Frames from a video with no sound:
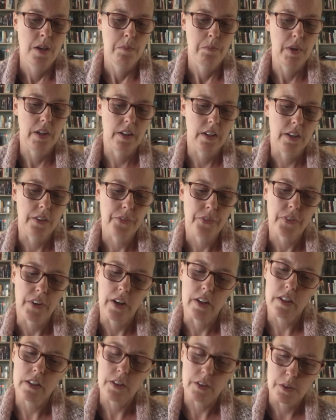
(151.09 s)
But if
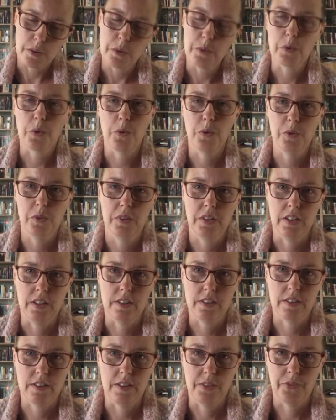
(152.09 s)
I knew all
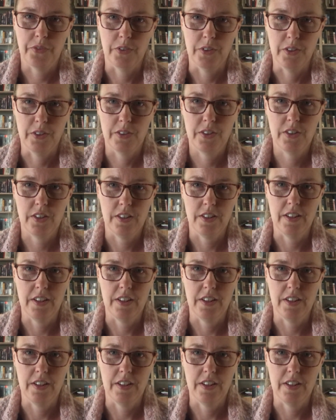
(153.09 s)
these different,